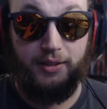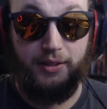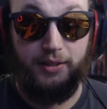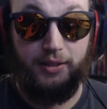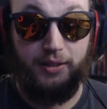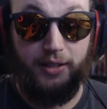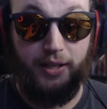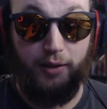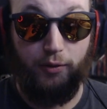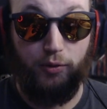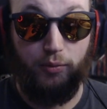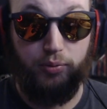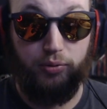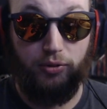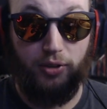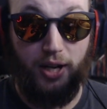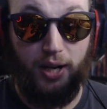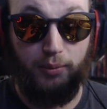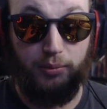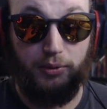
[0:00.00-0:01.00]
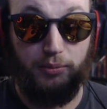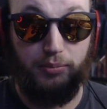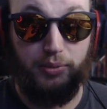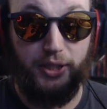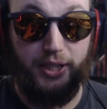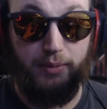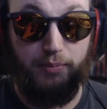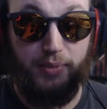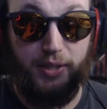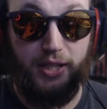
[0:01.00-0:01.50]
they will
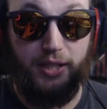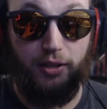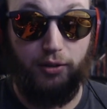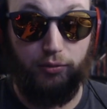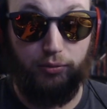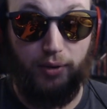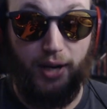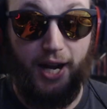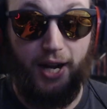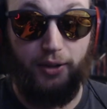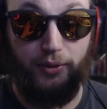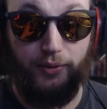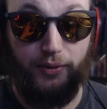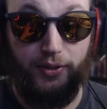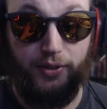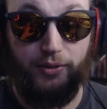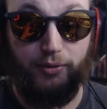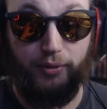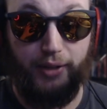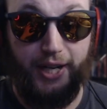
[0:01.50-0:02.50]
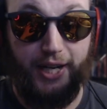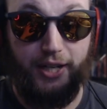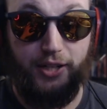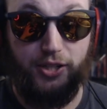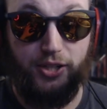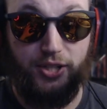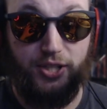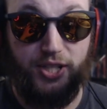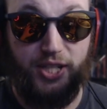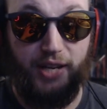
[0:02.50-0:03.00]
probably be around the range
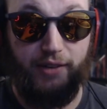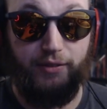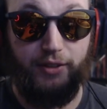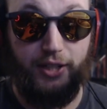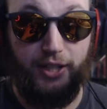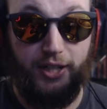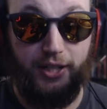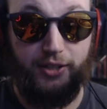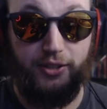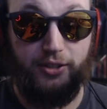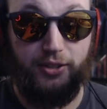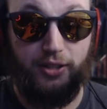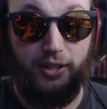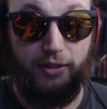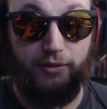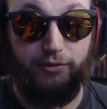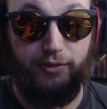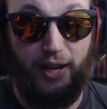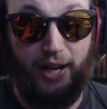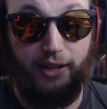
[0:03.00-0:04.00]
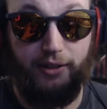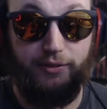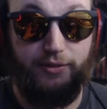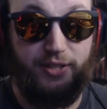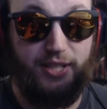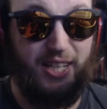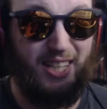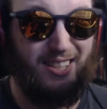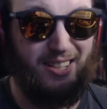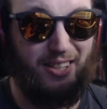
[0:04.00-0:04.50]
of
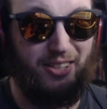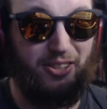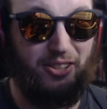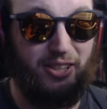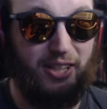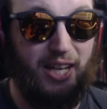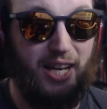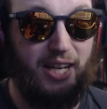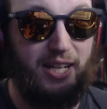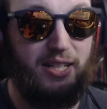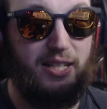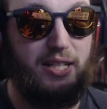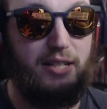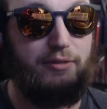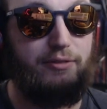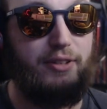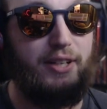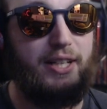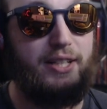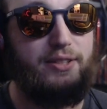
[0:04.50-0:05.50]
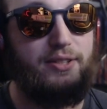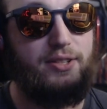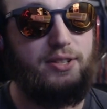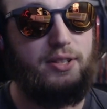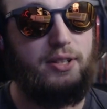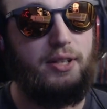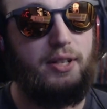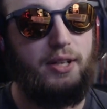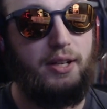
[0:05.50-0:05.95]
600k defense.